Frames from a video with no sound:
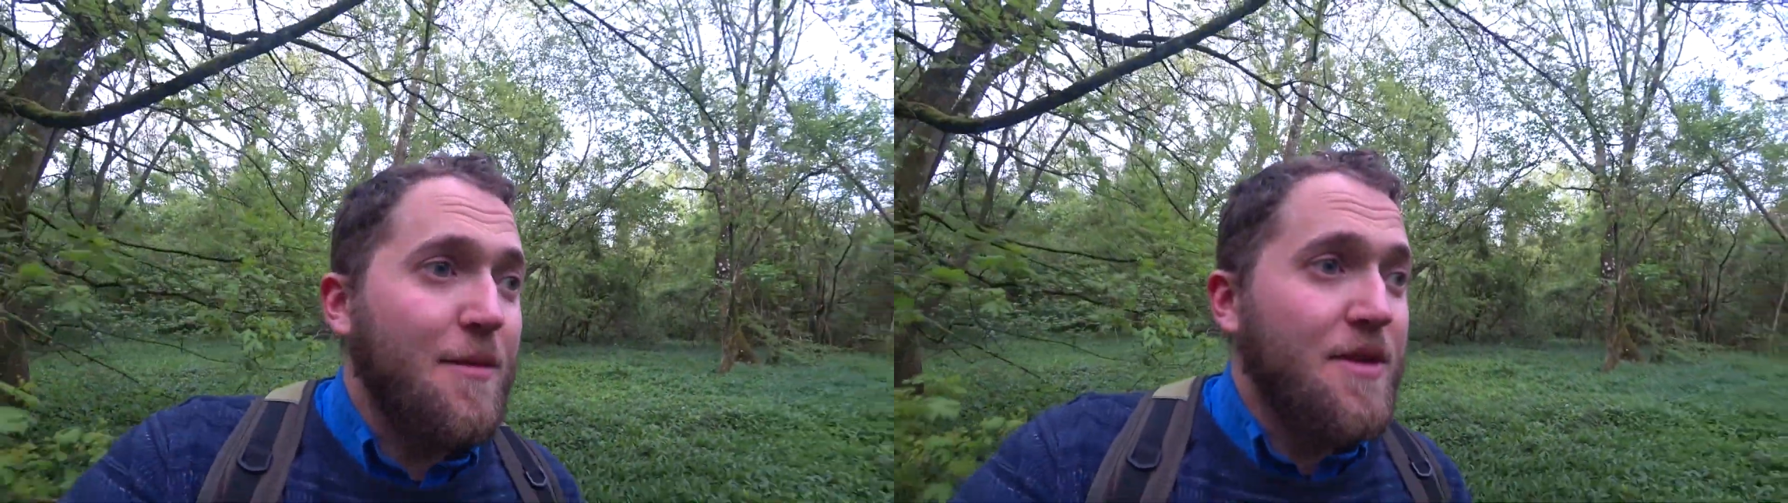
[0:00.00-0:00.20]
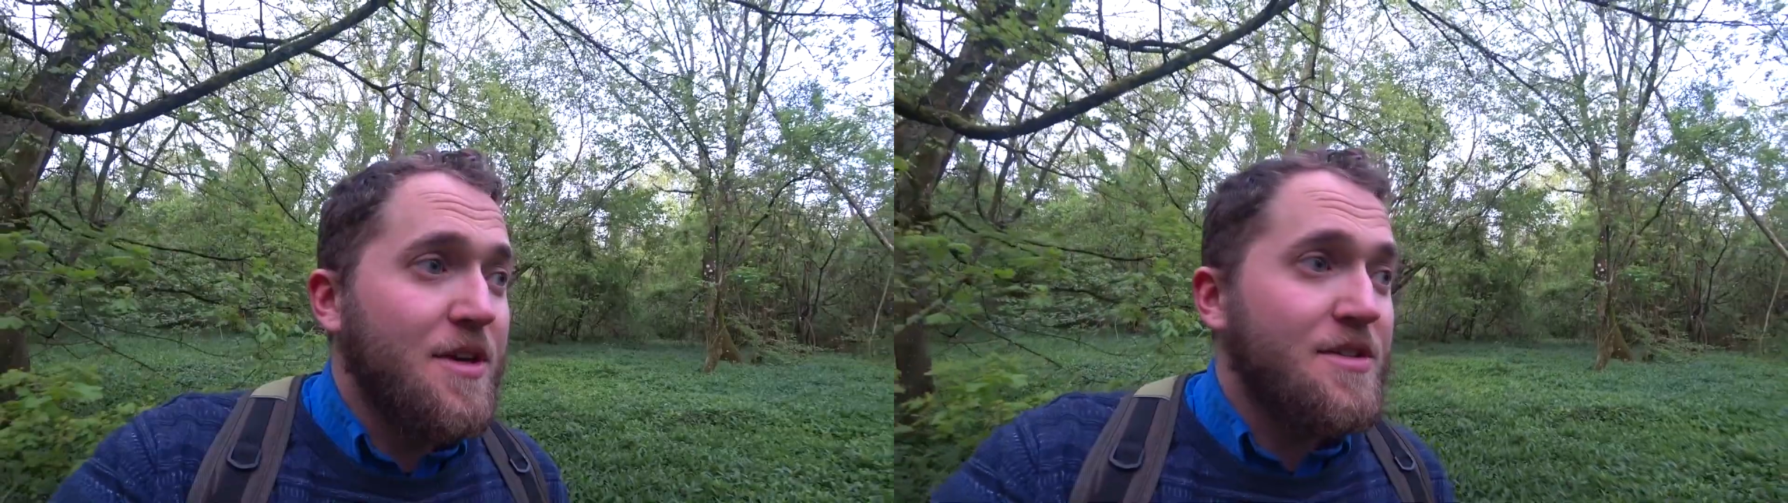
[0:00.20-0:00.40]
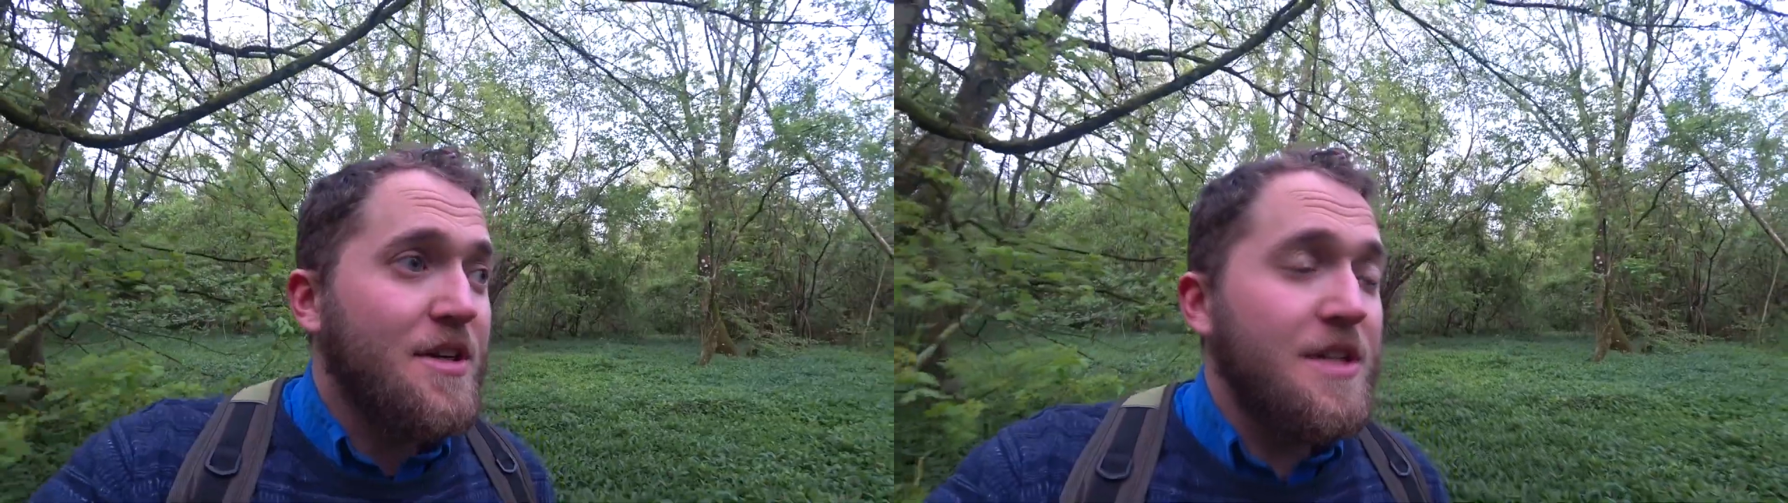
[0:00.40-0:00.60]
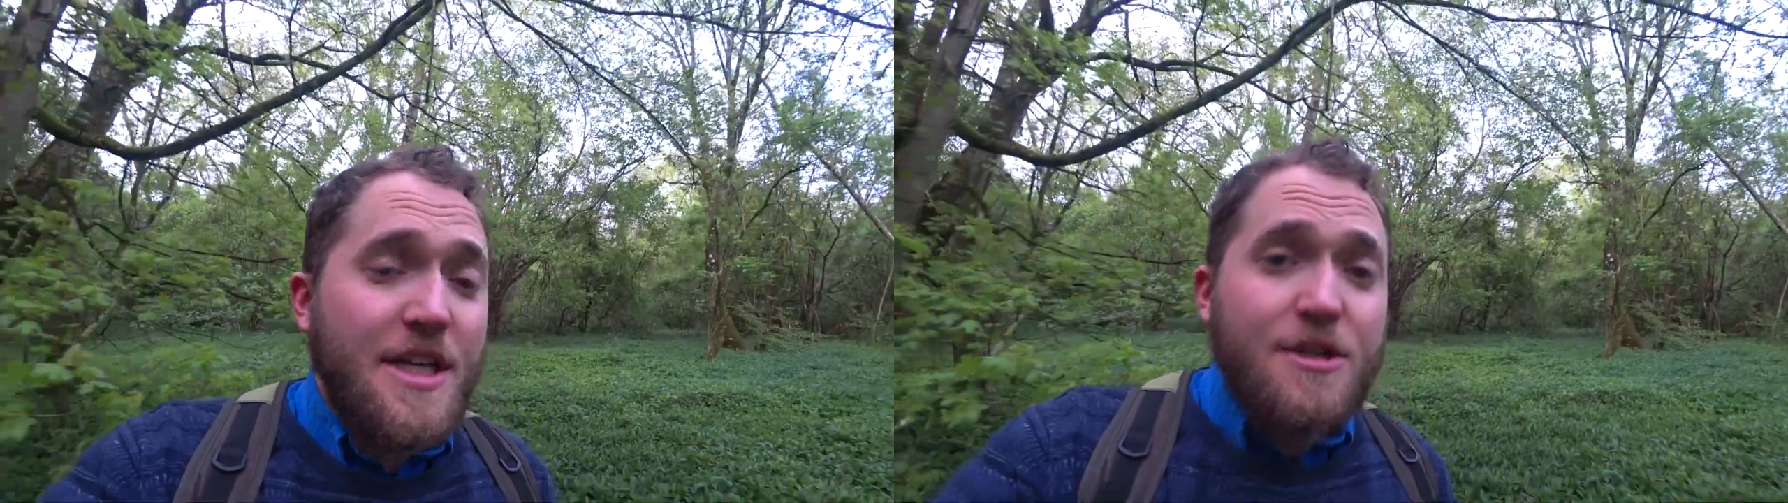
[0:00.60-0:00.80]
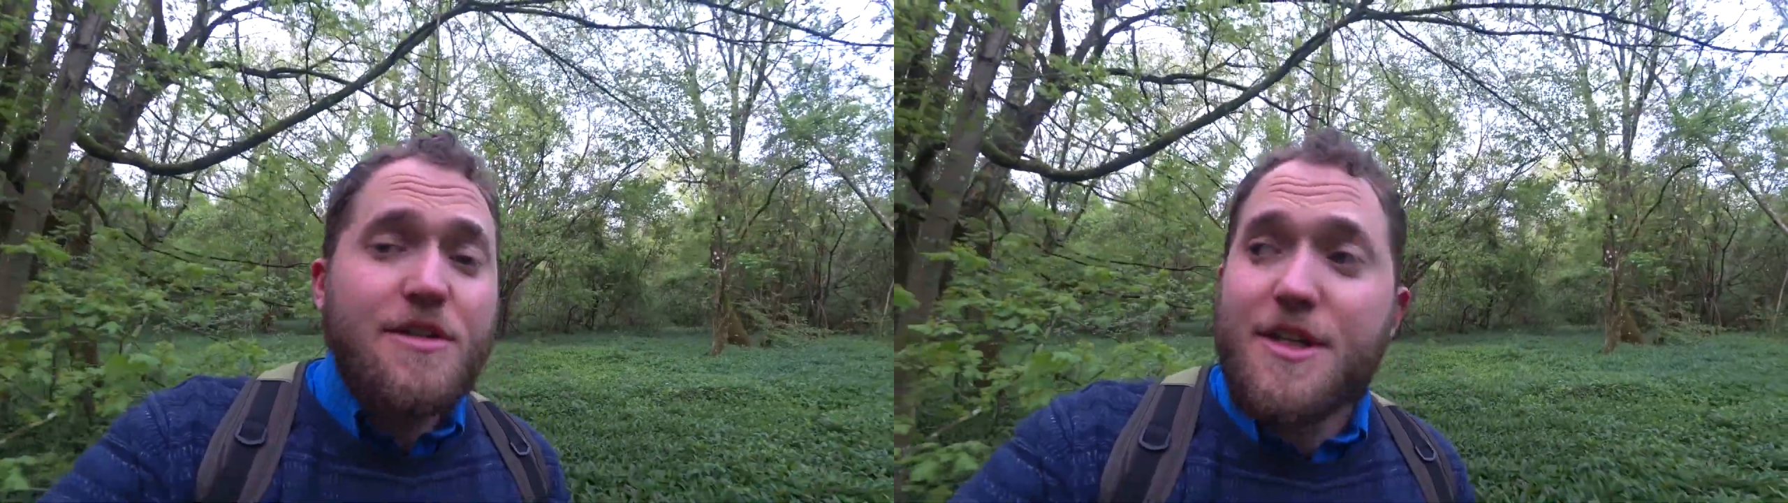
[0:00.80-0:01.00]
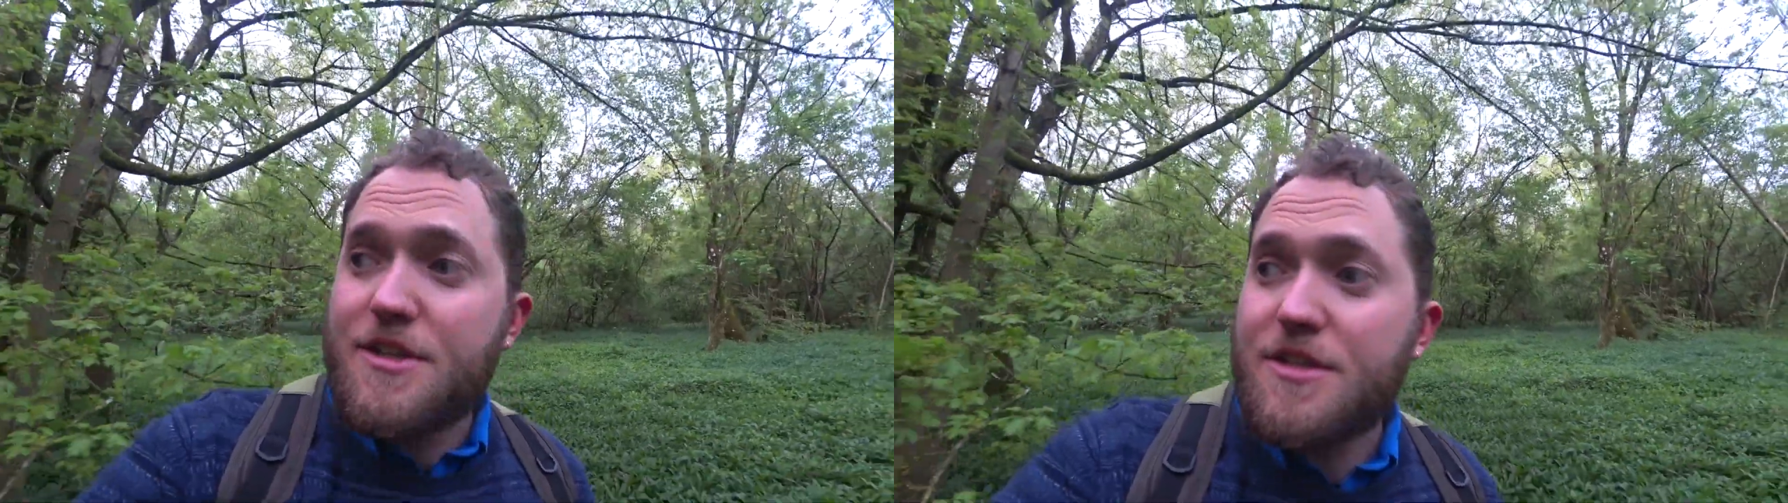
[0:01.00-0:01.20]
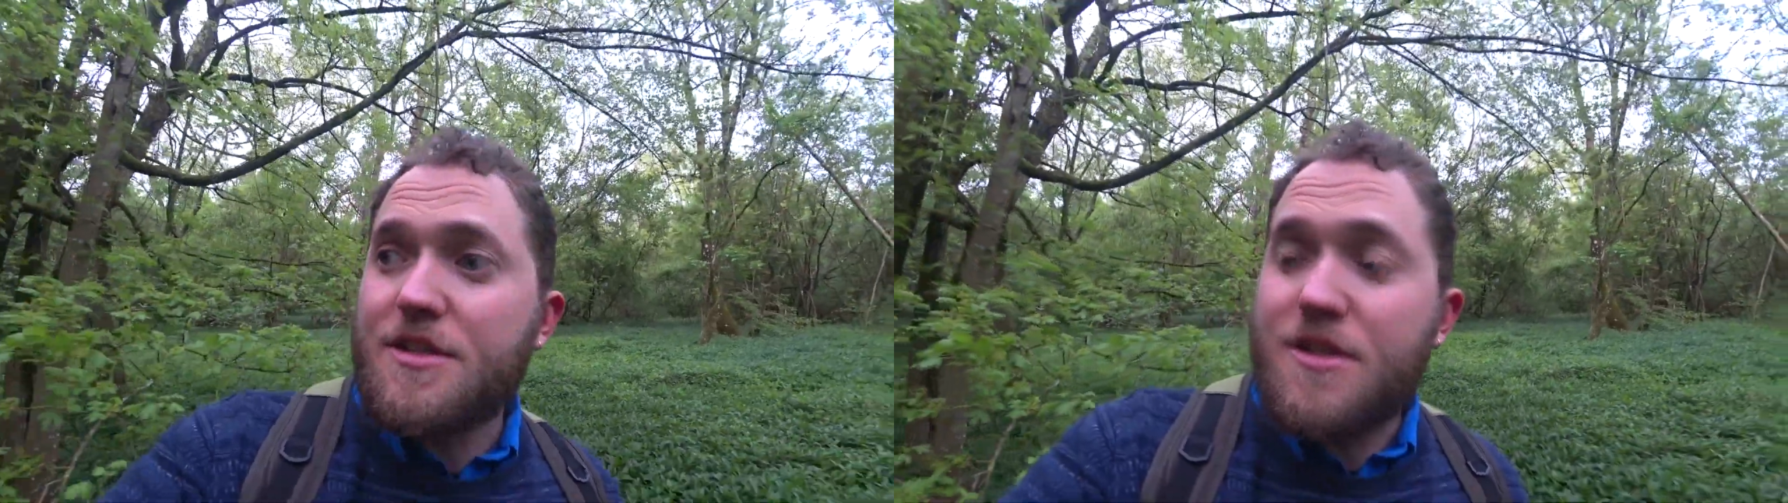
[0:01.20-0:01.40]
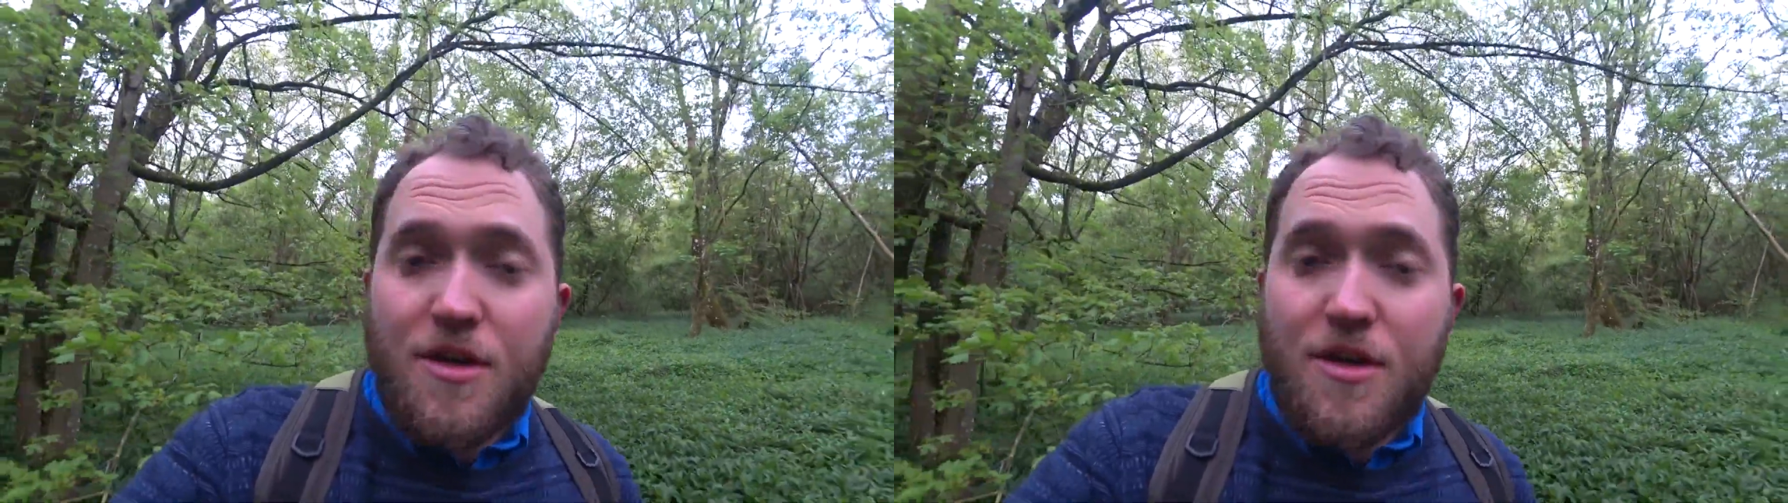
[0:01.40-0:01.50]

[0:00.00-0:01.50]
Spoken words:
because I literally just